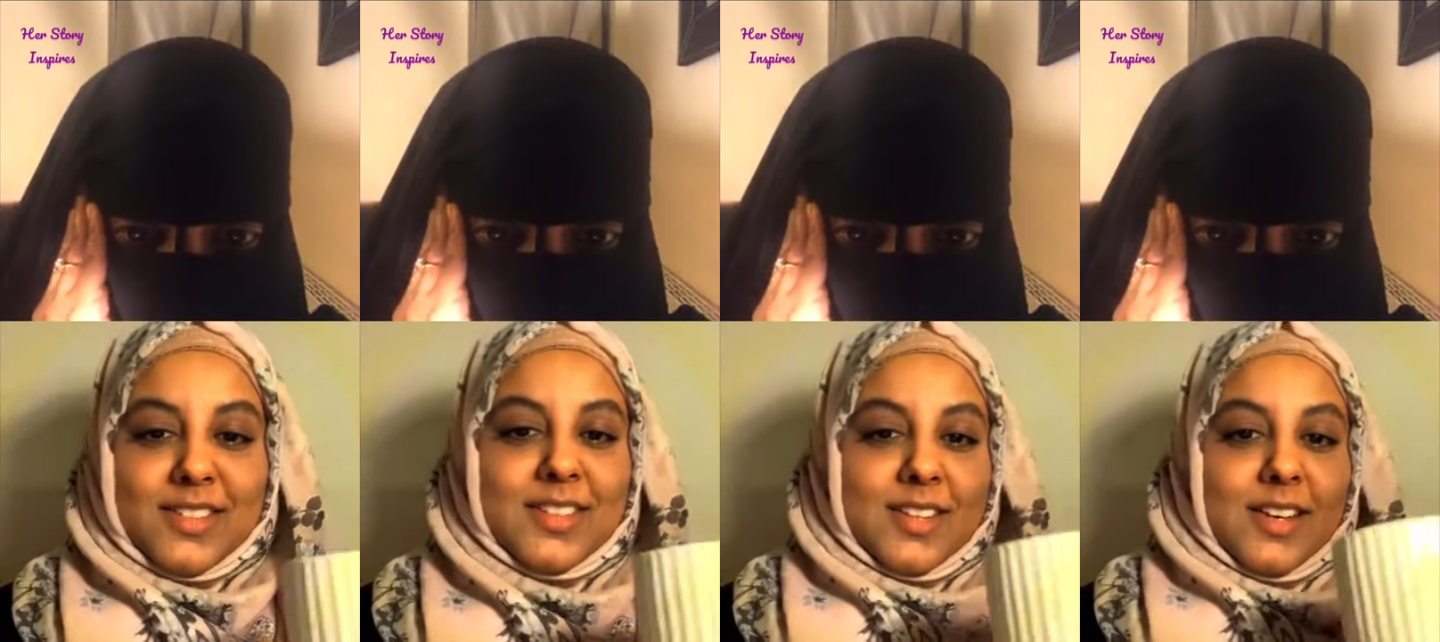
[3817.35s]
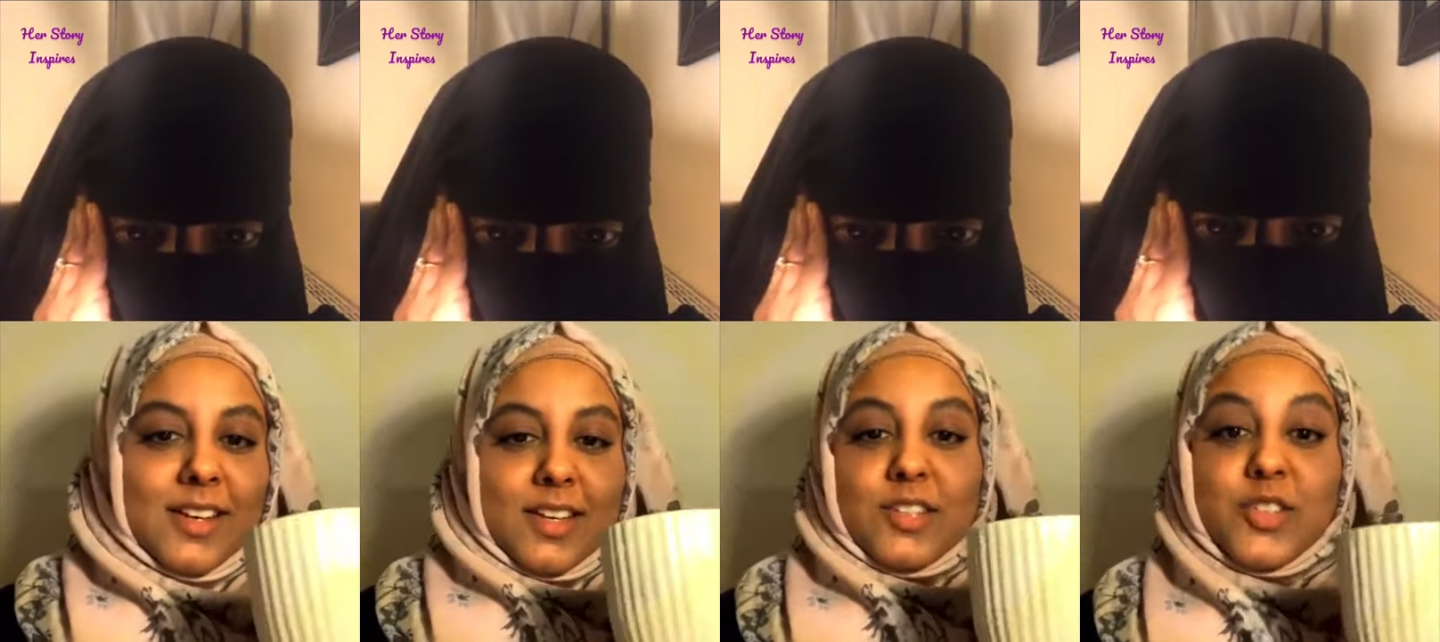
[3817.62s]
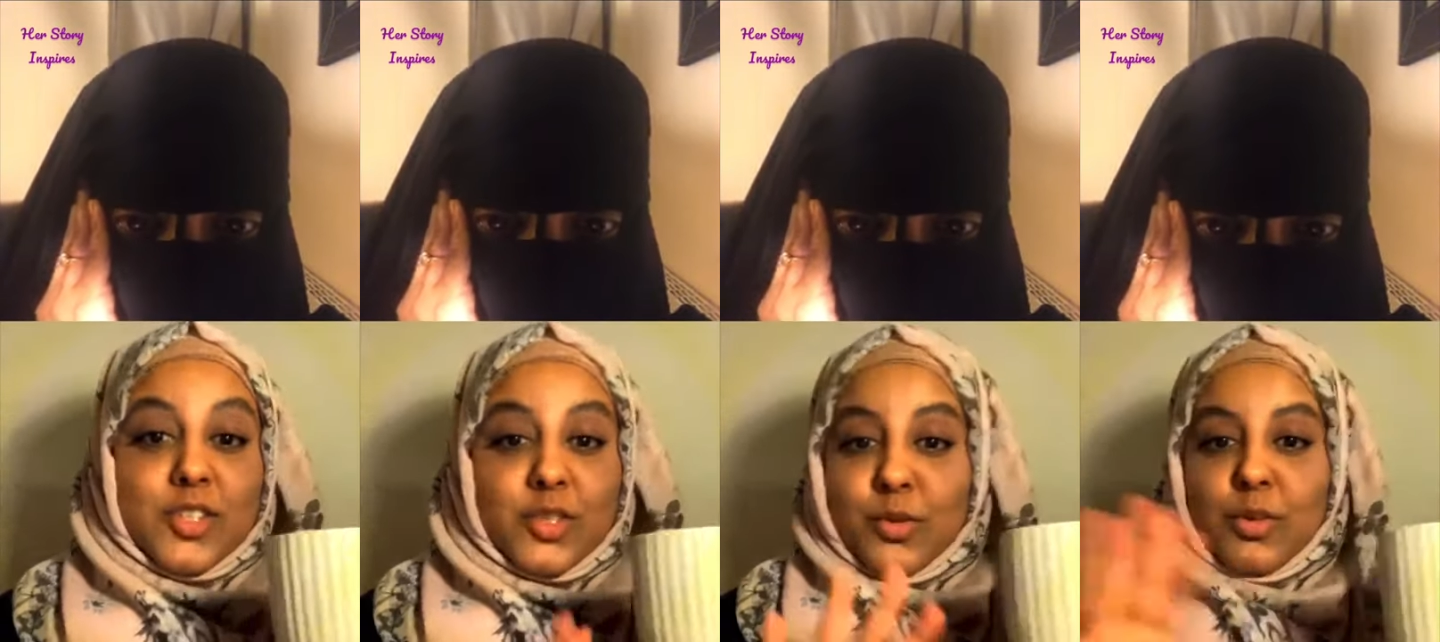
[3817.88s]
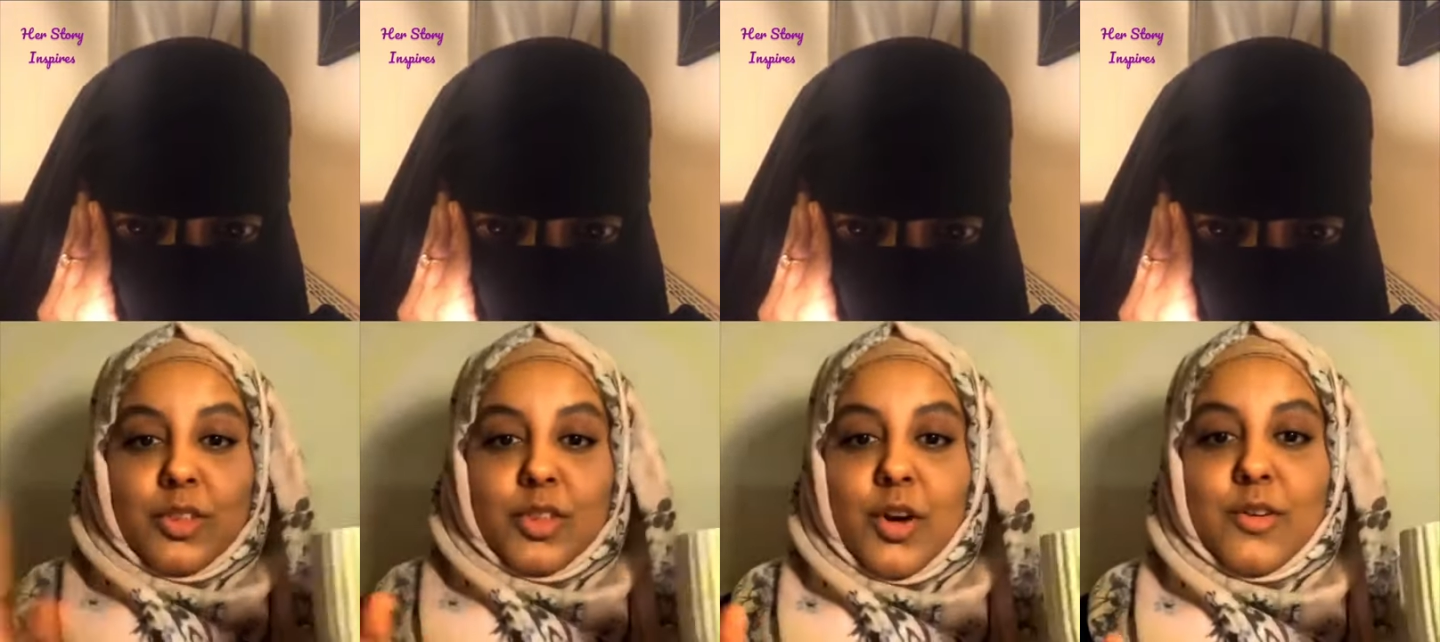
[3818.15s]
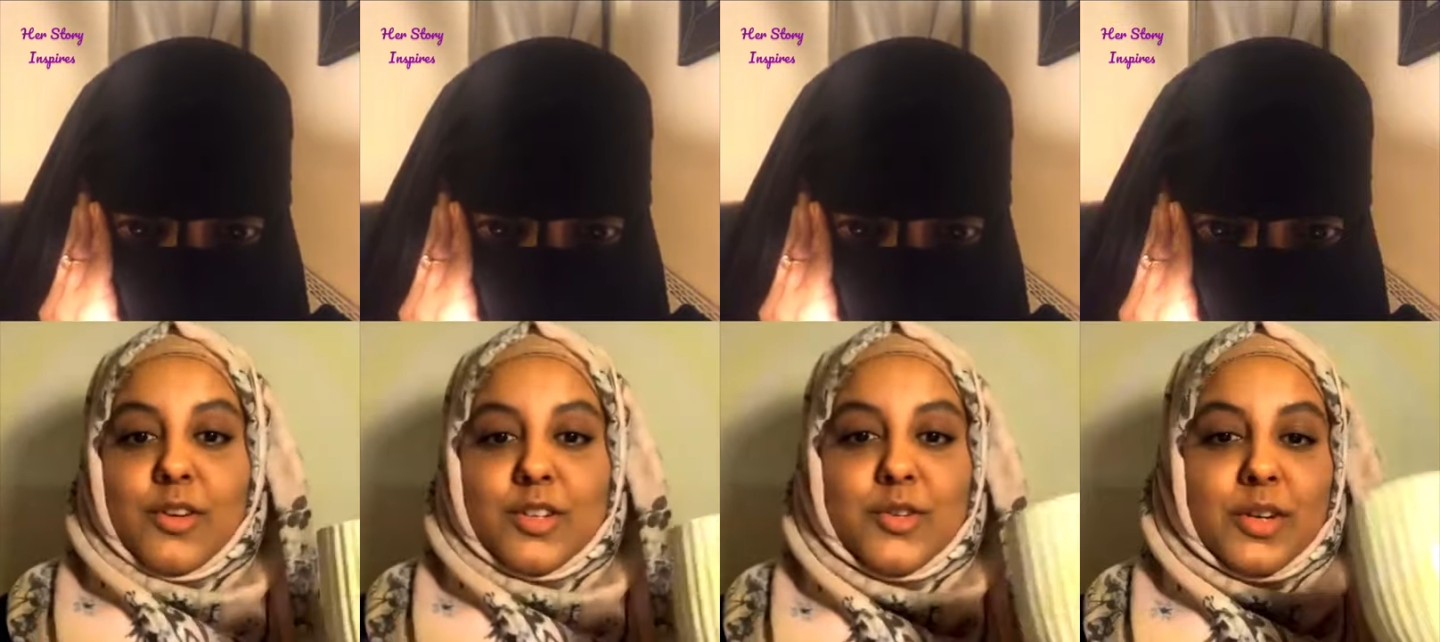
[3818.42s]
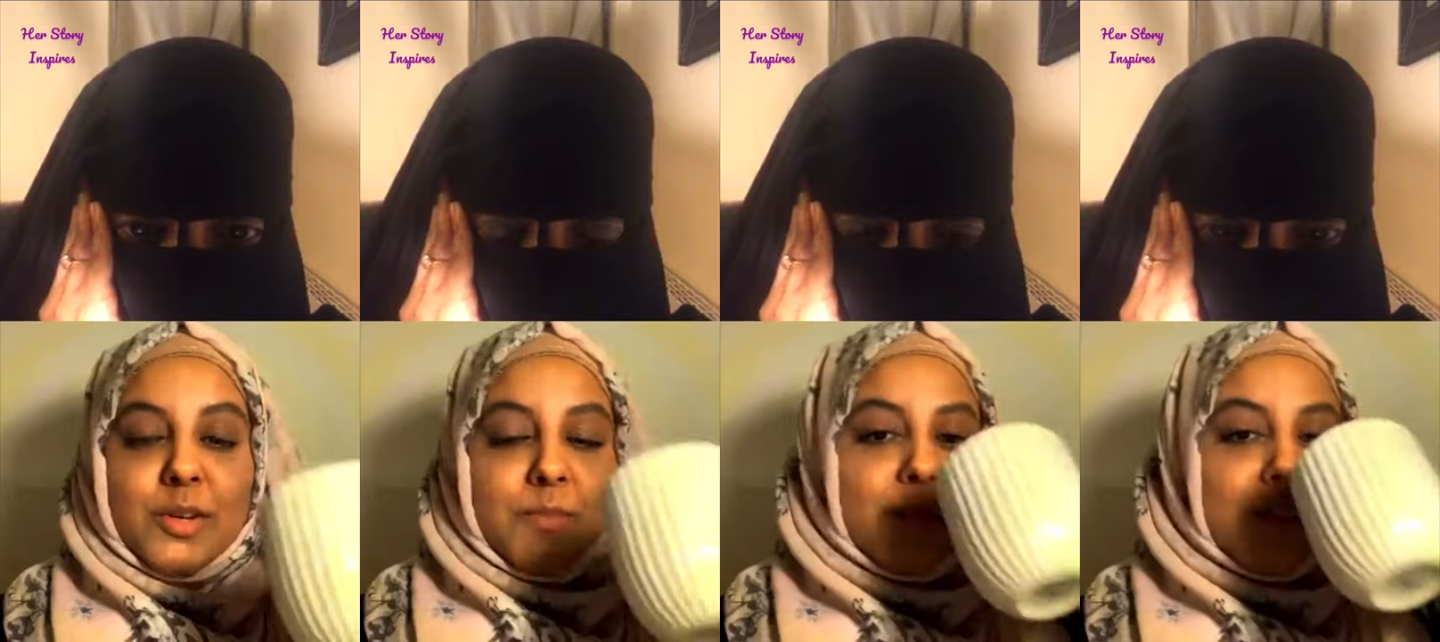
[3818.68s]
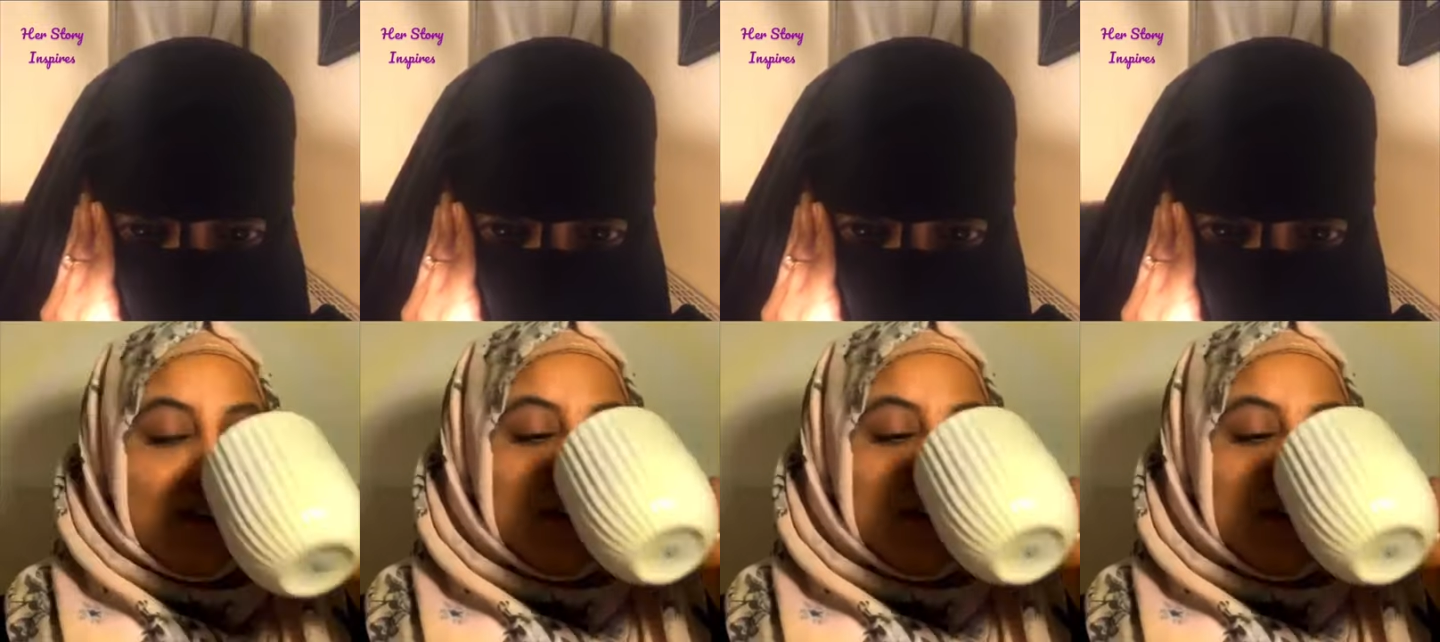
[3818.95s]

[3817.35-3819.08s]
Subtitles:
Yeah, it's just called the orange cream. Yeah.